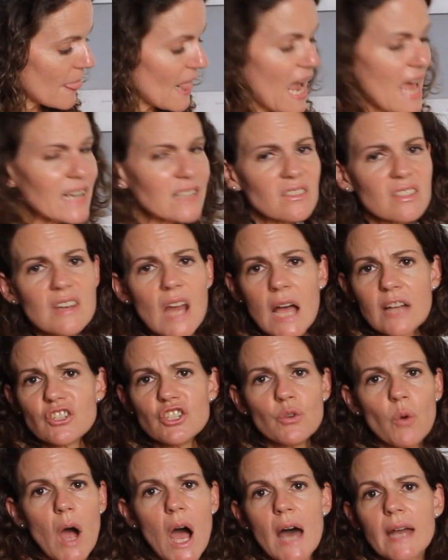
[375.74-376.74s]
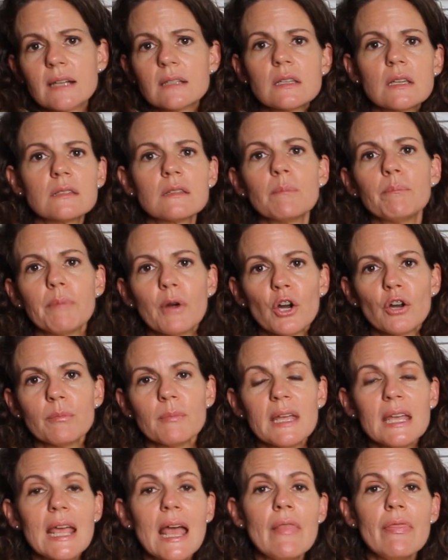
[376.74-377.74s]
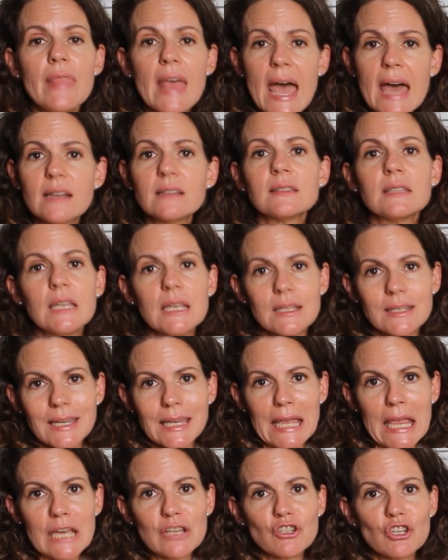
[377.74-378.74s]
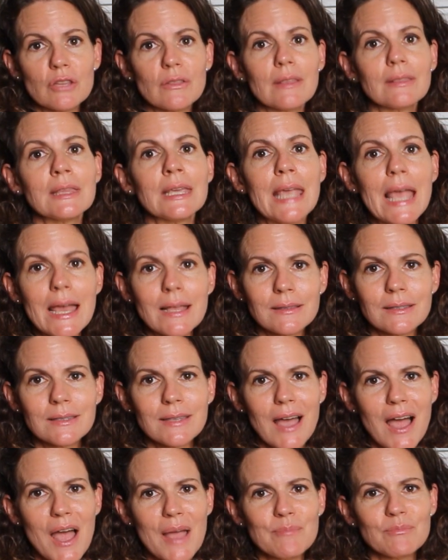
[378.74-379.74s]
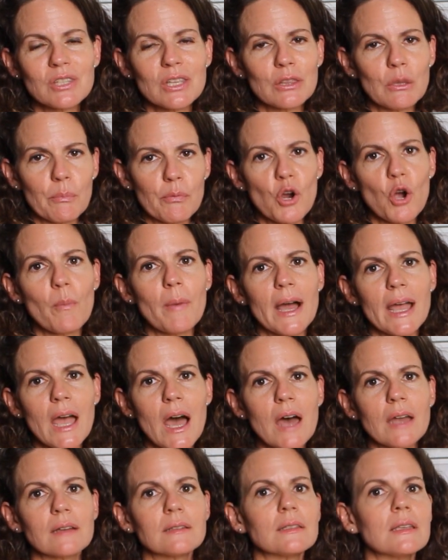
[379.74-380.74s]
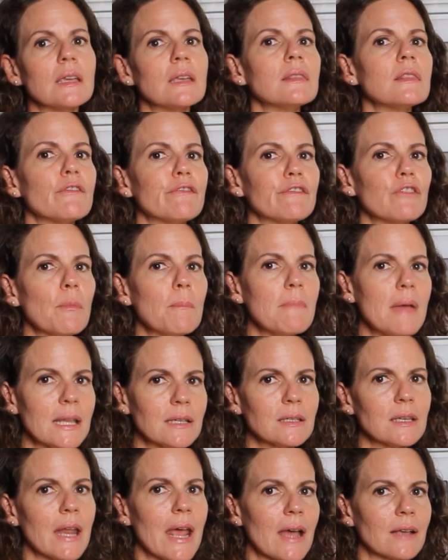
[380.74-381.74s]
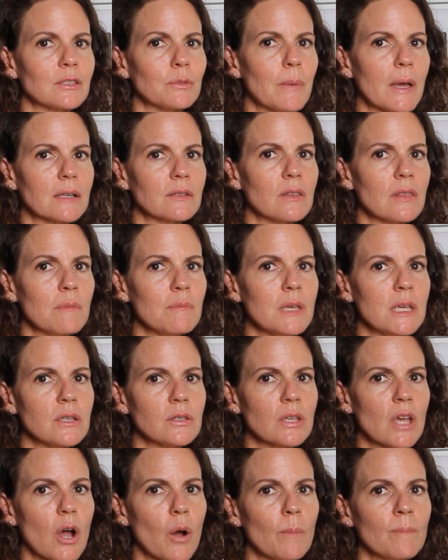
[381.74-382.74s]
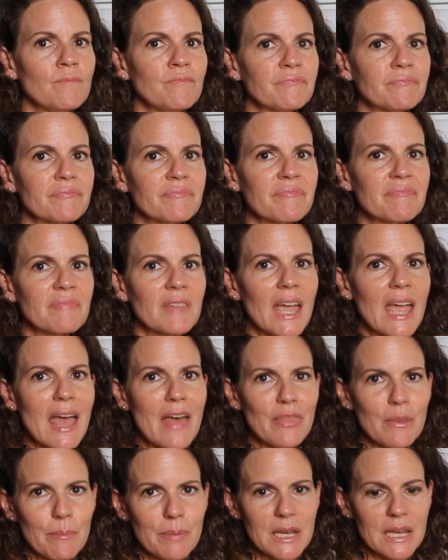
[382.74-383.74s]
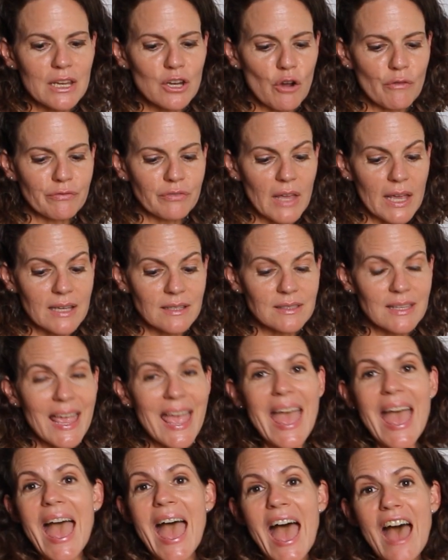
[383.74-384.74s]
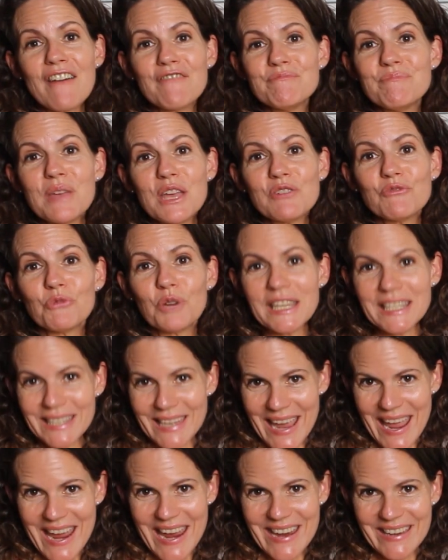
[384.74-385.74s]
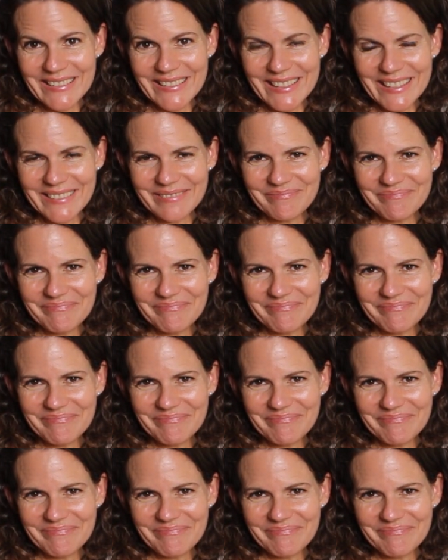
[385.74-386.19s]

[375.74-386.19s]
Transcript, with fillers: And it's not too hot, it doesn't burn me, and that is the indication that the enzymes and the probiotics in the fermented aspect of the miso and the bonito flakes have been retained.